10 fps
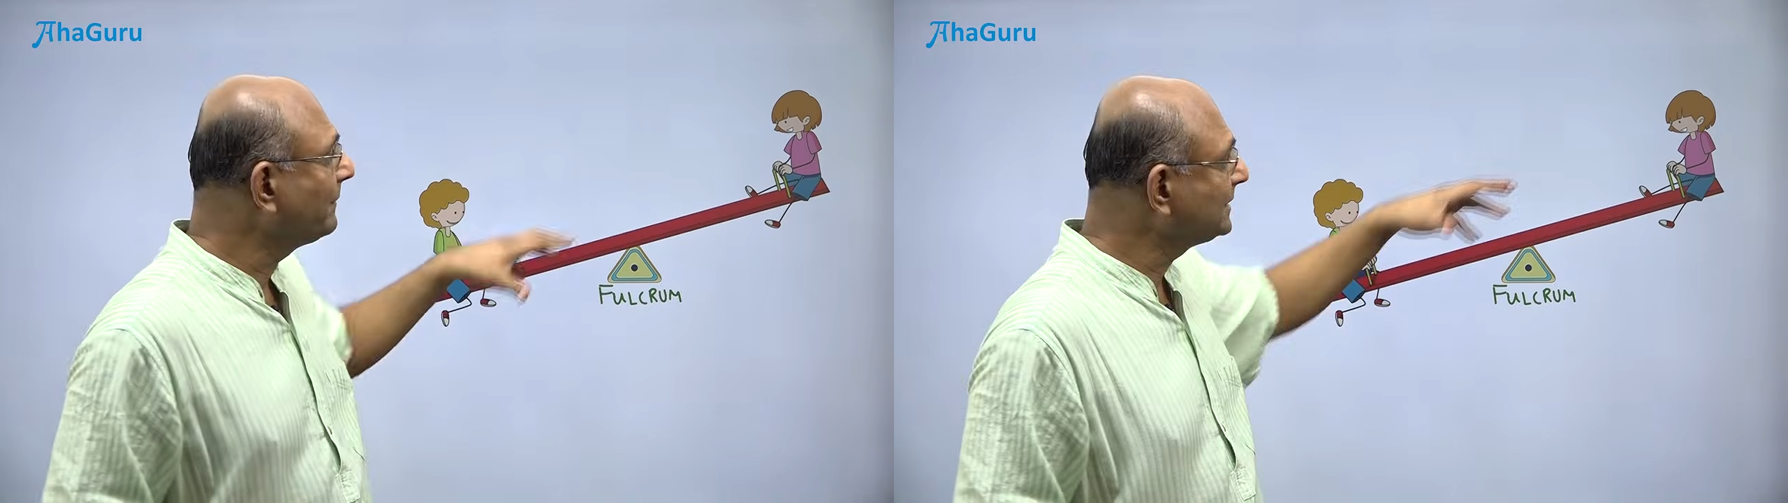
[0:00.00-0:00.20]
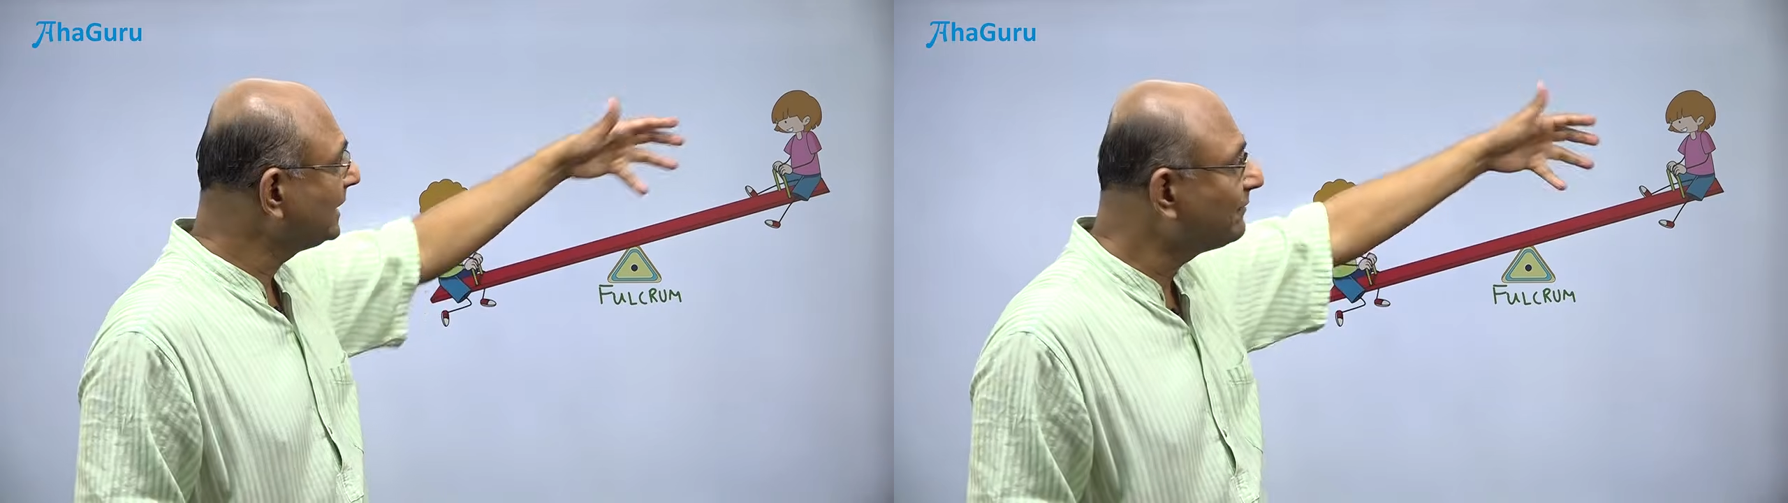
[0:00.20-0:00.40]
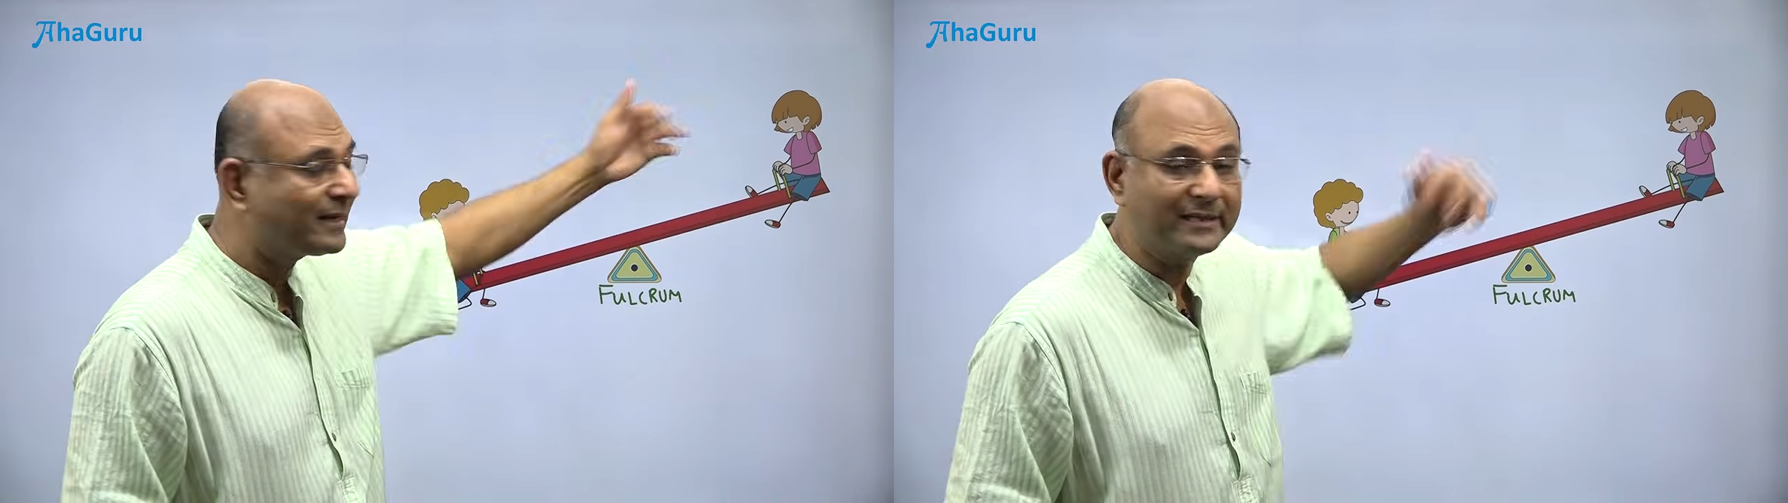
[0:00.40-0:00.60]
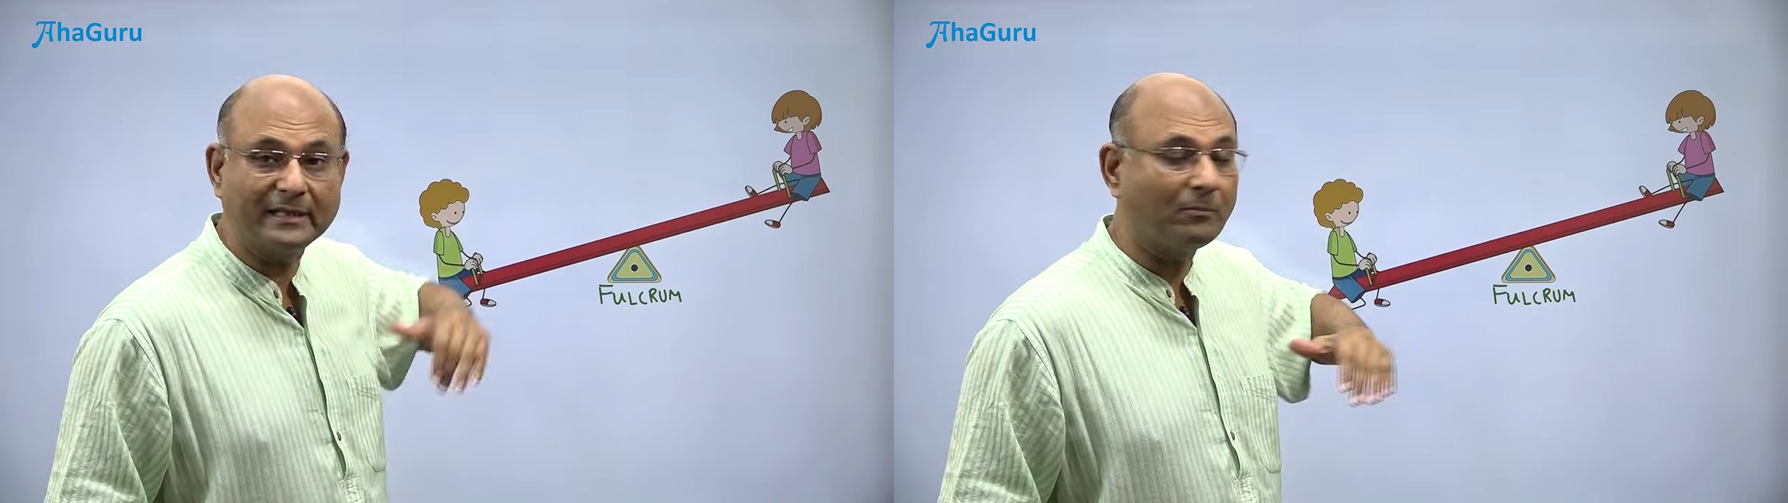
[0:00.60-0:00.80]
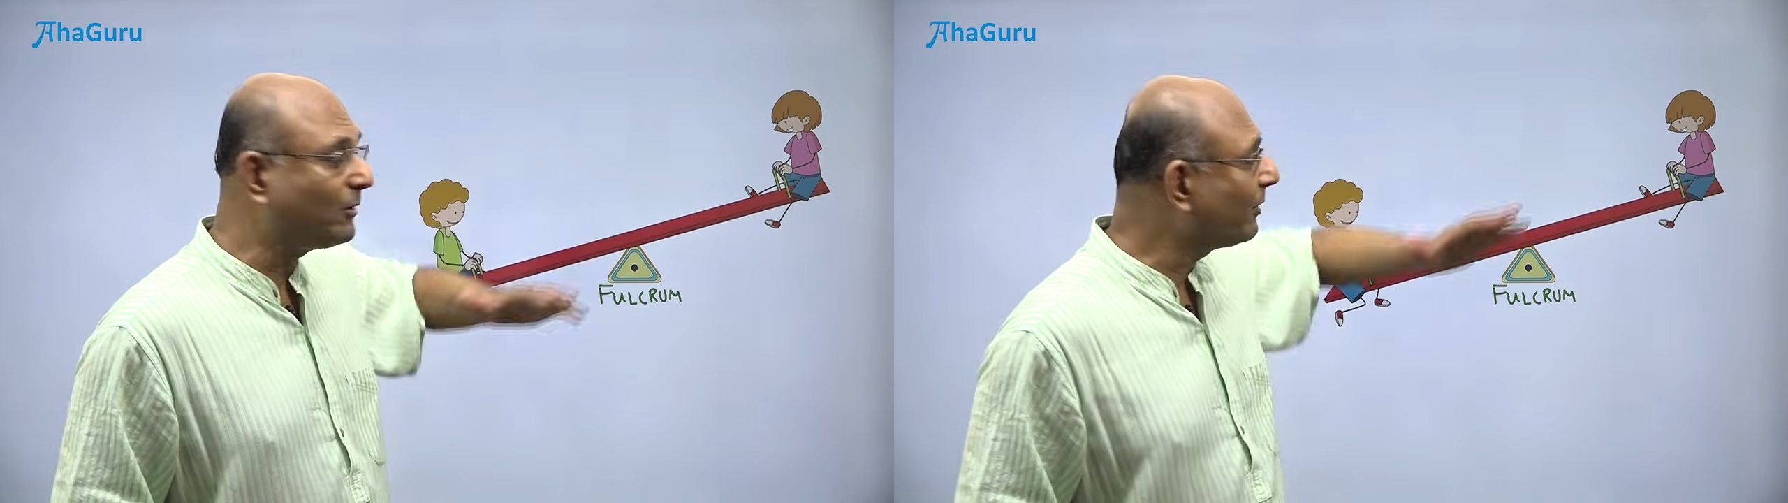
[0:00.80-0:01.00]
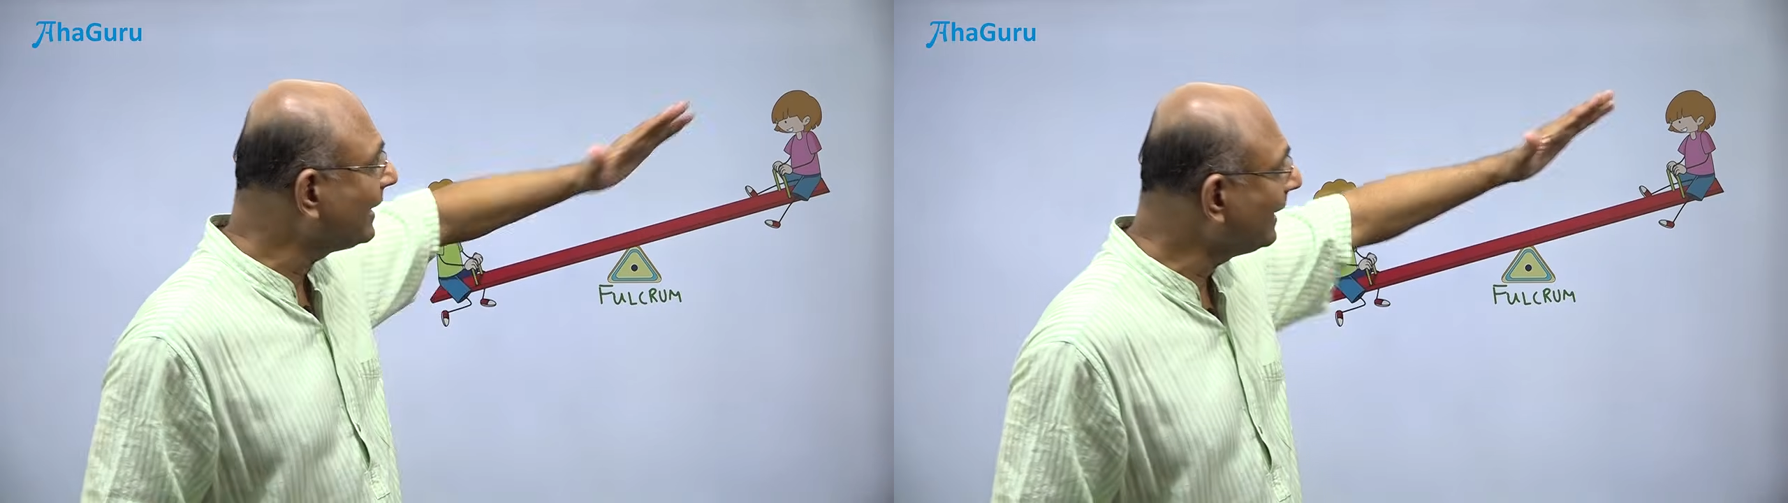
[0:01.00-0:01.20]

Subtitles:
much heavier than the boy. What will